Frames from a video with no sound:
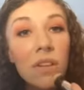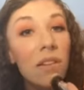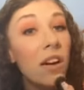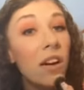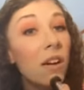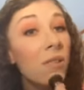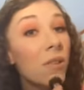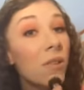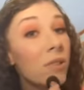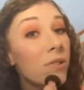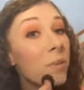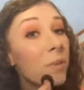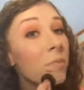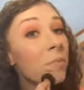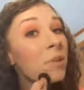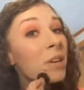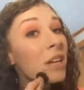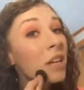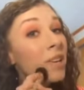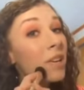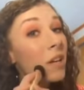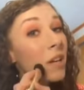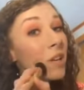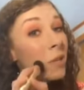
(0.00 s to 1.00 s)
Pels,
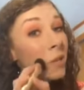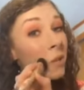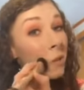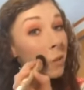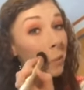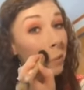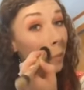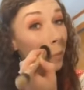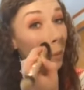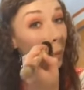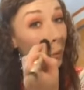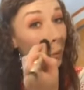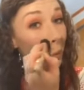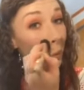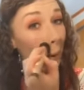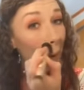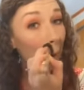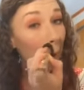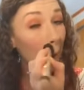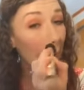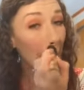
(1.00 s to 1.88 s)
me and you both, girl.